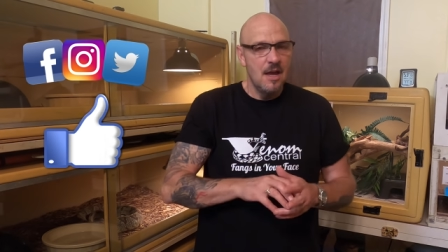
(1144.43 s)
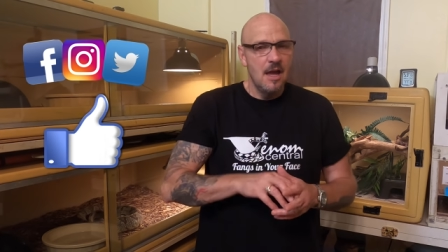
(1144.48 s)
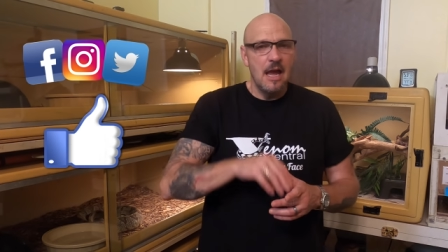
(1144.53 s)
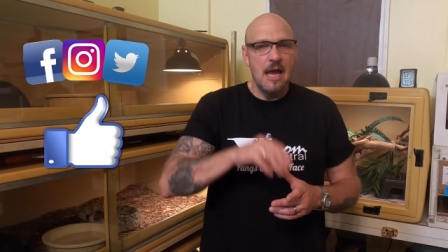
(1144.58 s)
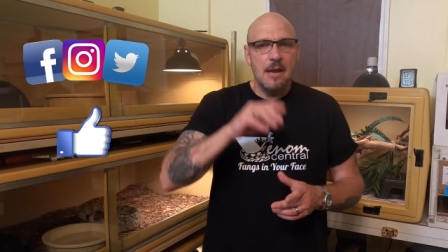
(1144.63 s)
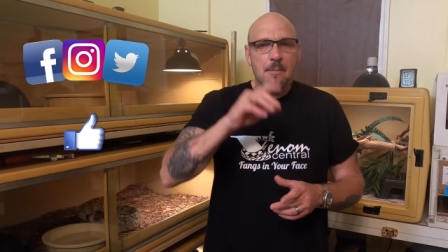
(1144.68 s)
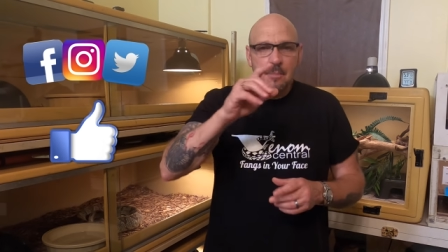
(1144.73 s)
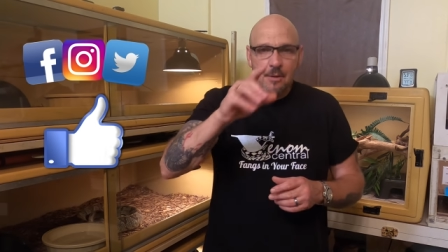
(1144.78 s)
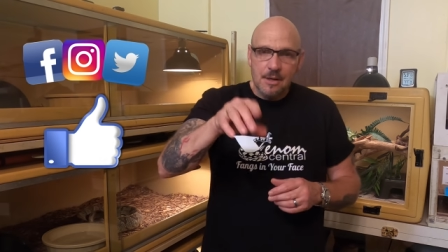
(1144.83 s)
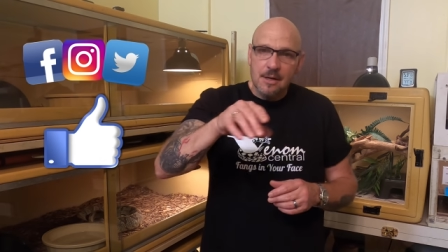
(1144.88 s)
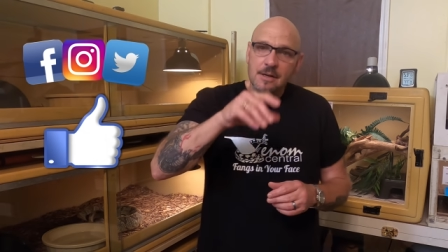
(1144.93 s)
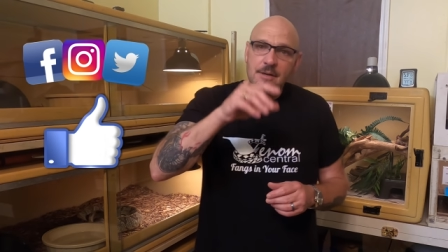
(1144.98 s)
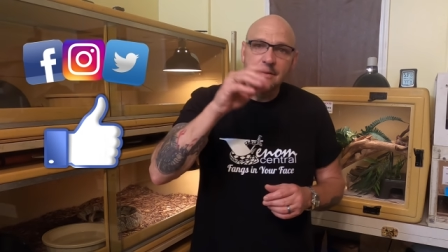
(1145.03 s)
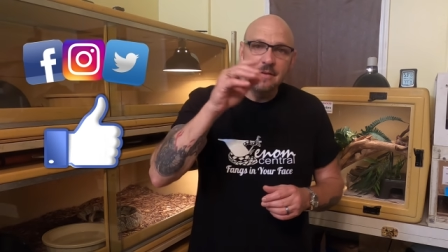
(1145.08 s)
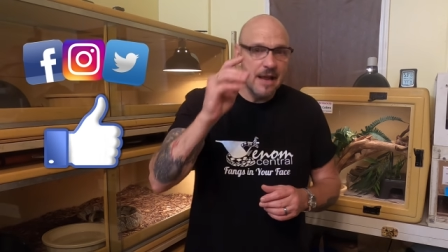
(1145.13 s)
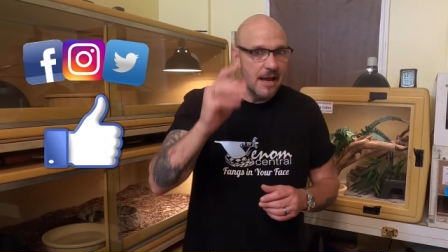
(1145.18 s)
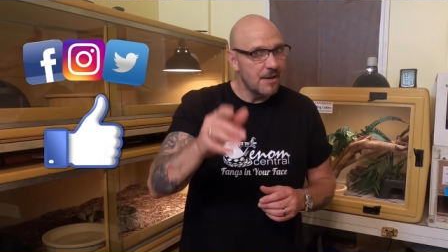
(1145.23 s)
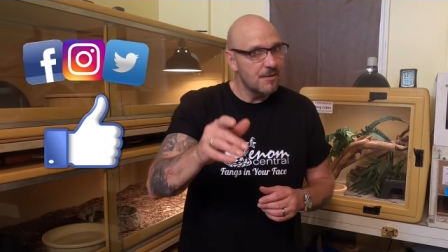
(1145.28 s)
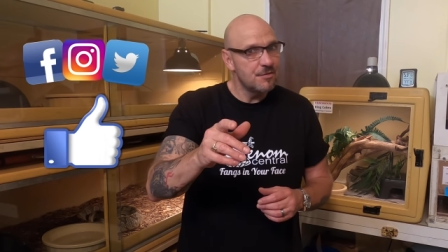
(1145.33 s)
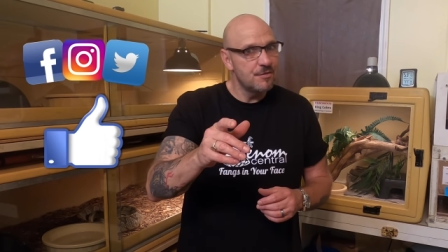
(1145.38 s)
Hey, but
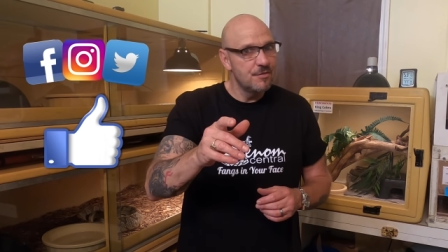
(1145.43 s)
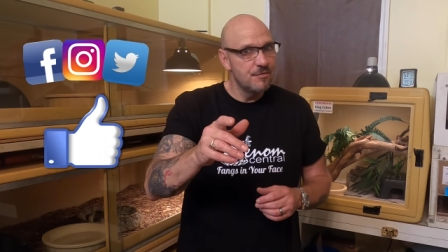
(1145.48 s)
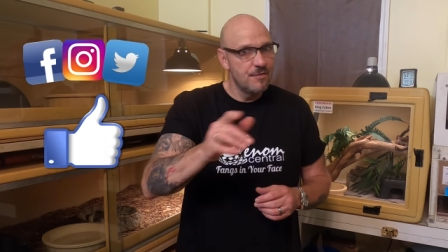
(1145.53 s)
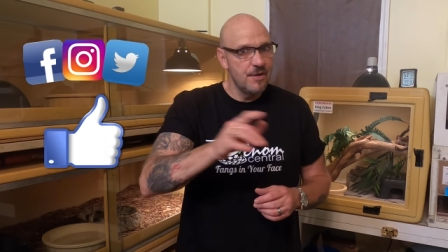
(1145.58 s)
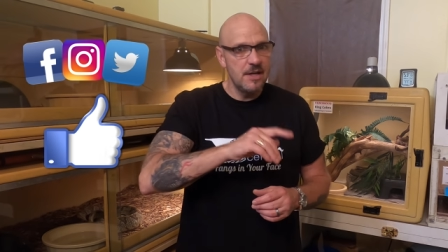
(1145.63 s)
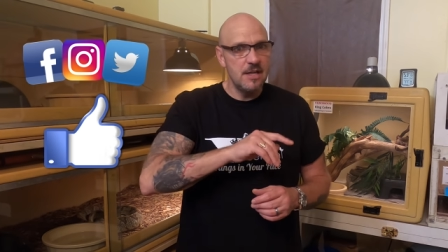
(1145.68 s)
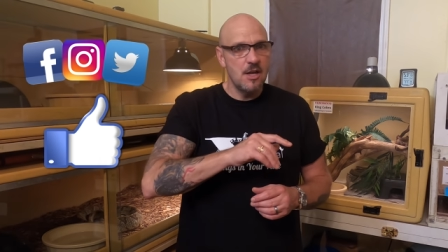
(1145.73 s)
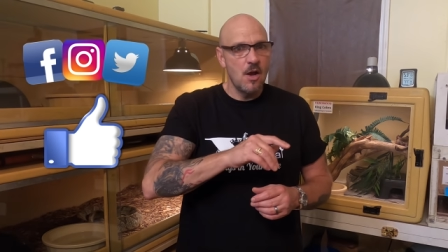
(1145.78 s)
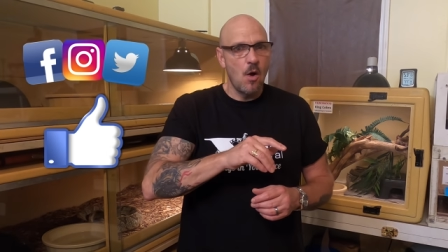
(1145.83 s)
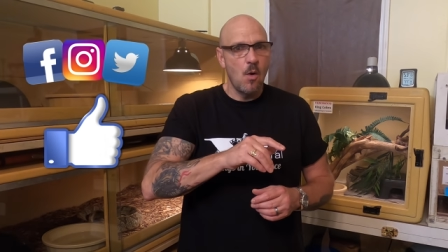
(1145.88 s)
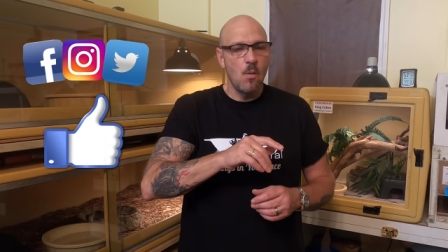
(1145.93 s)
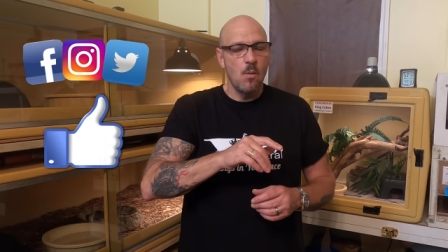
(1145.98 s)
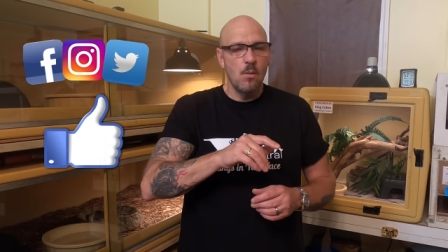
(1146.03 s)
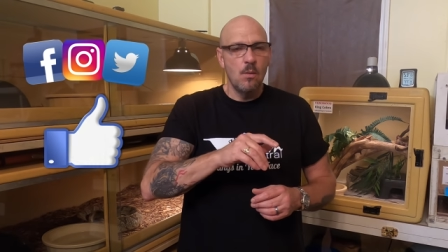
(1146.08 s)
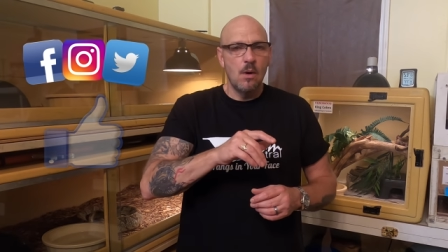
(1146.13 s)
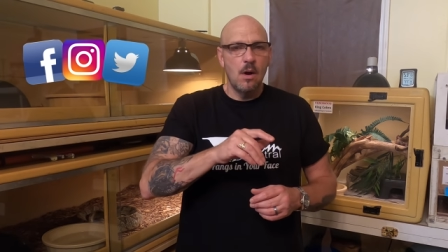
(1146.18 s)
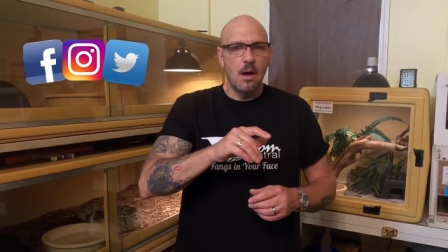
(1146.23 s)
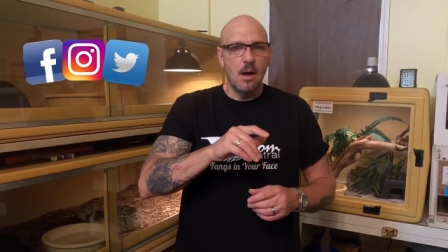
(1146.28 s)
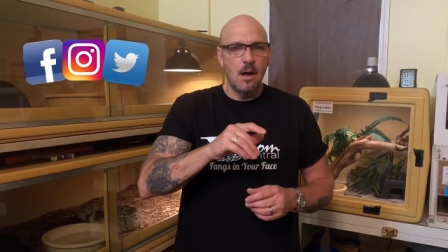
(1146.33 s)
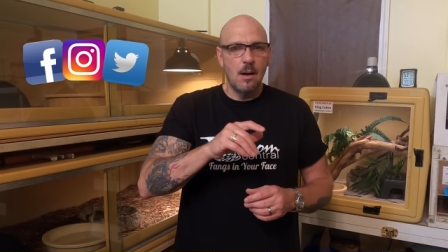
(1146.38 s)
next video,
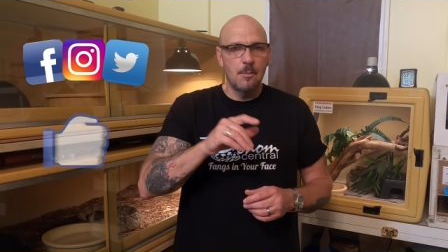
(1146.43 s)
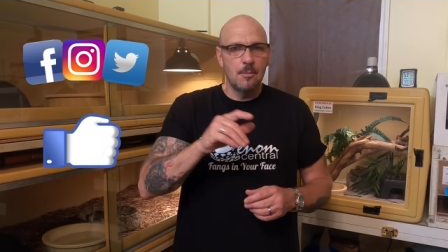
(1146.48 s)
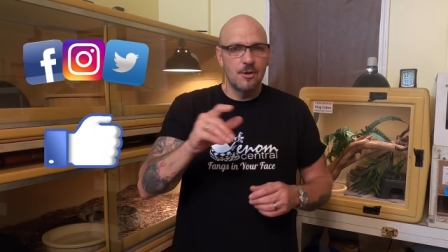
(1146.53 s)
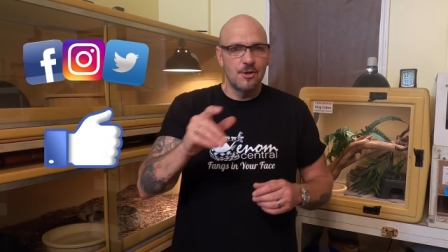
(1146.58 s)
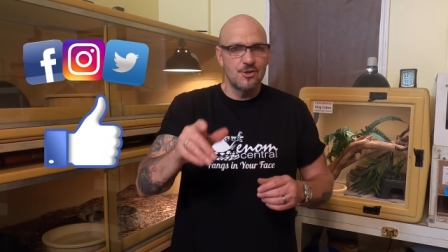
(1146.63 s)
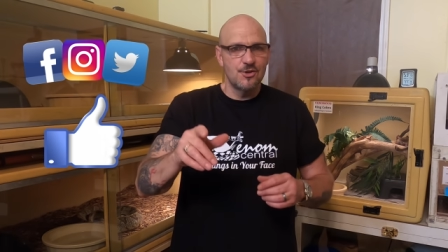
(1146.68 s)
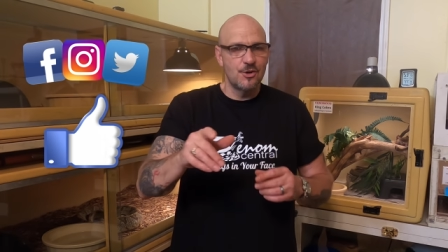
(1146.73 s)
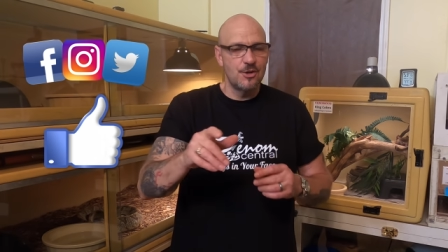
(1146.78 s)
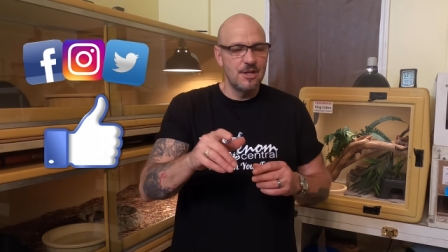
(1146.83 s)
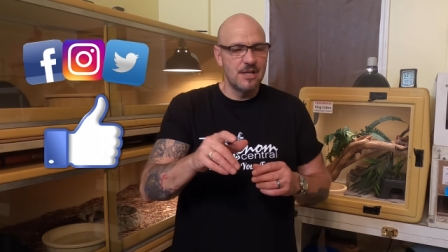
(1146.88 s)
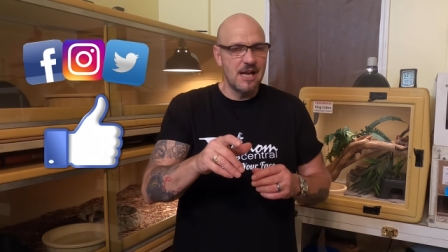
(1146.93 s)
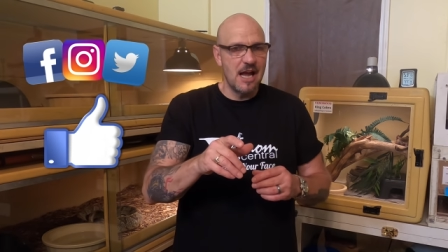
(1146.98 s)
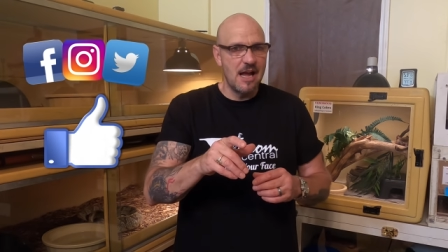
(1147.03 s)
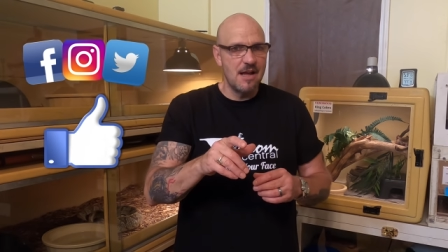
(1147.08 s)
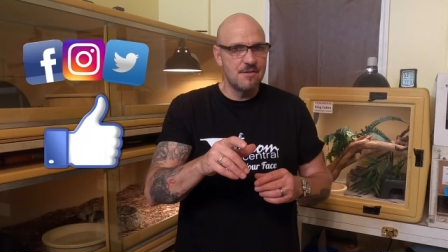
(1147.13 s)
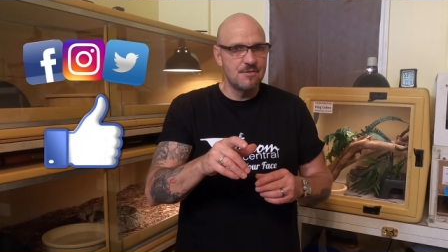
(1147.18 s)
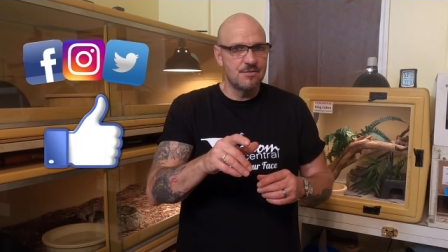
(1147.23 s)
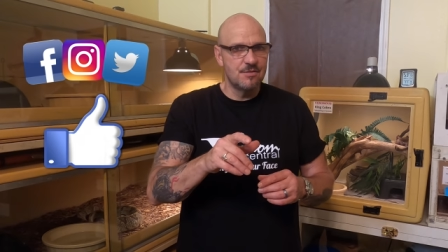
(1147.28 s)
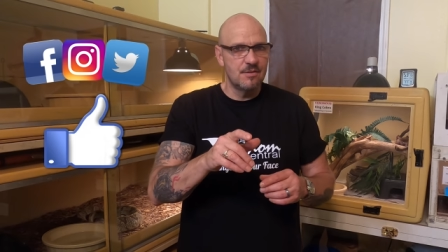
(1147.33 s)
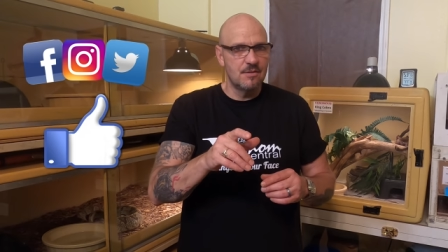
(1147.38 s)
I'm going to show you
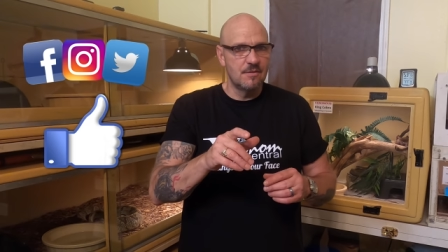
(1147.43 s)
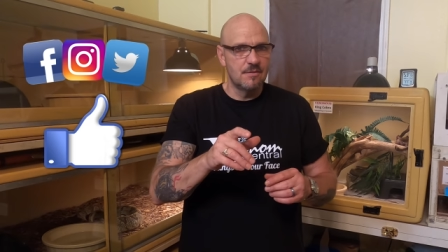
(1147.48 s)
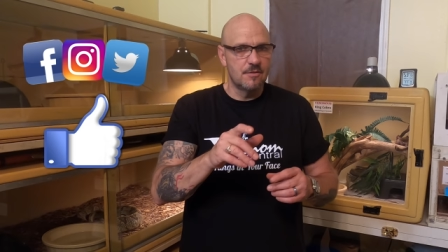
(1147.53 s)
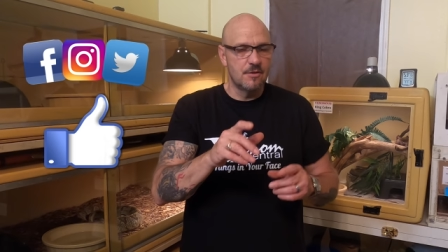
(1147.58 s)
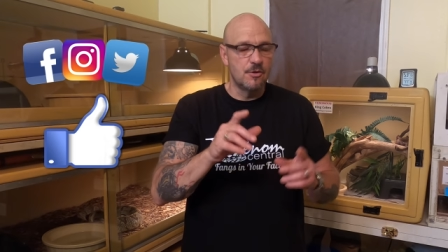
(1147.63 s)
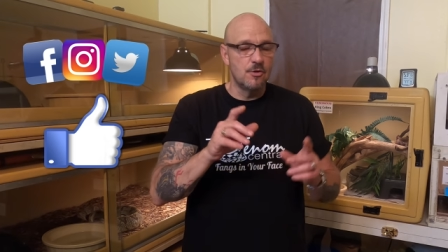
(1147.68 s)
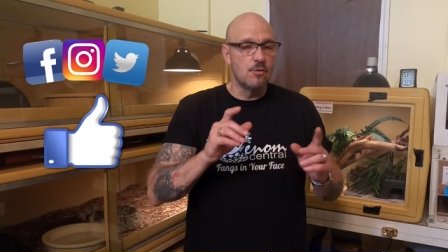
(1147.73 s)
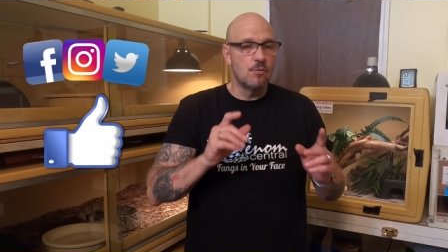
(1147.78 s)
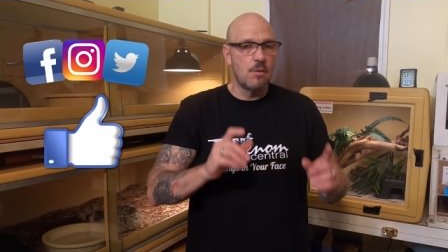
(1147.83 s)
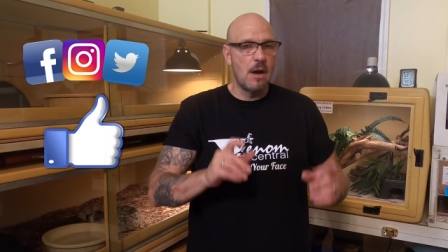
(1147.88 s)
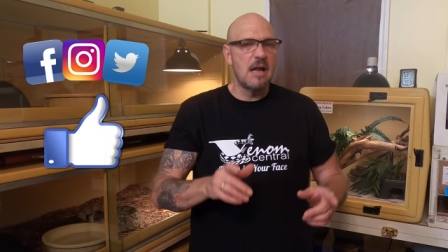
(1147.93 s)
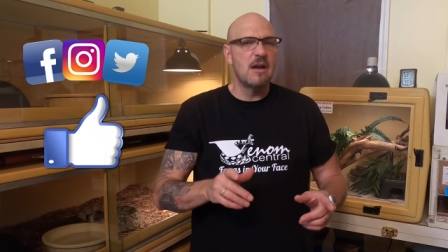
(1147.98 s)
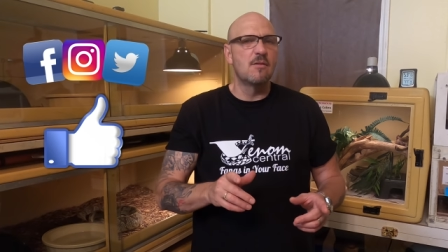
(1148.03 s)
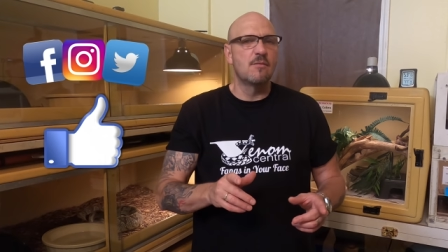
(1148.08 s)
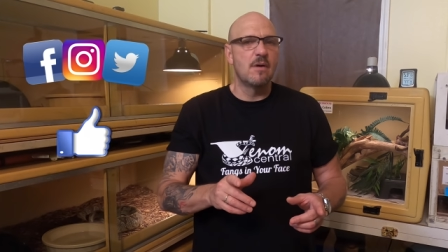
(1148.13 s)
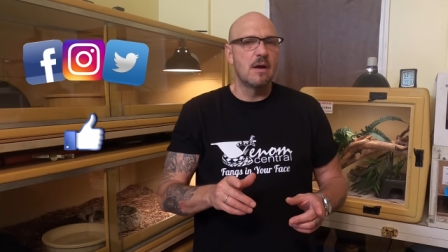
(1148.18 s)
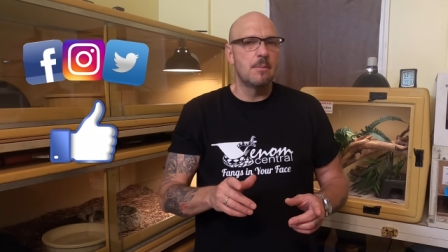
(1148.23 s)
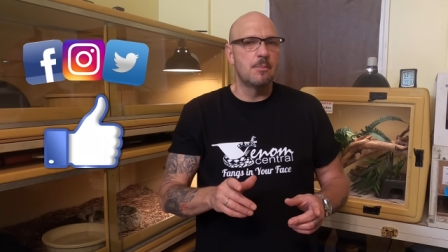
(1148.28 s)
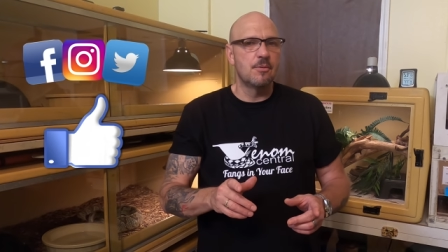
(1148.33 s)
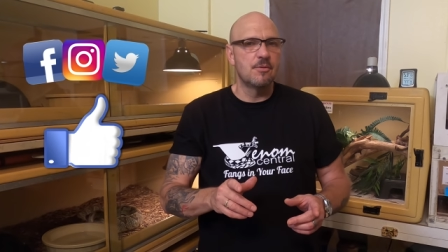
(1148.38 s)
guys the new Rhino
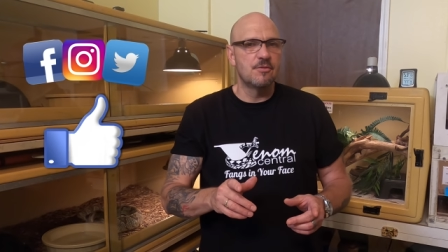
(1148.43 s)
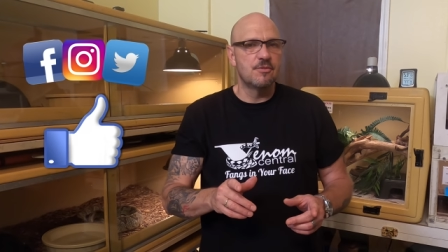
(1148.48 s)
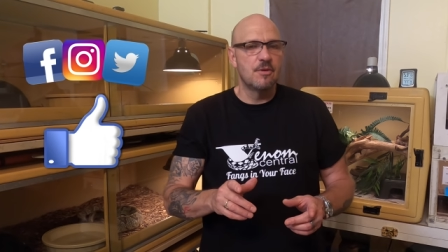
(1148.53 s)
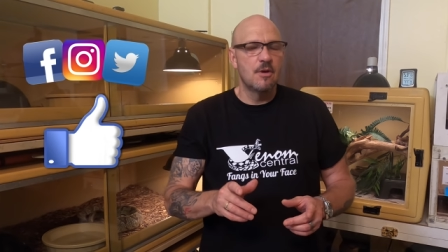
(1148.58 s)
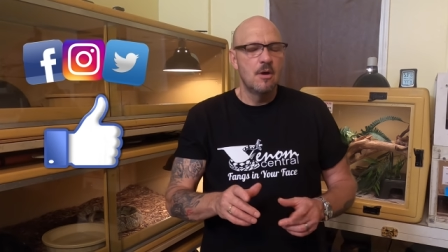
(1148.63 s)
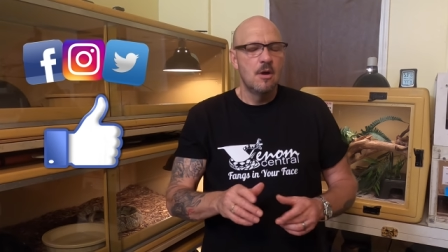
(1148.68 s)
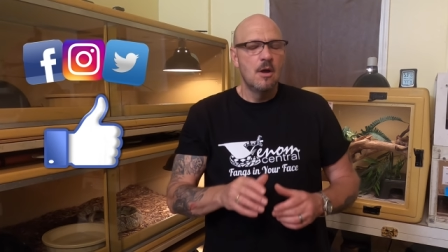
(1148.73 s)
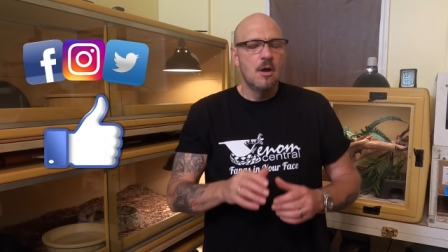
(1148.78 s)
Vipers.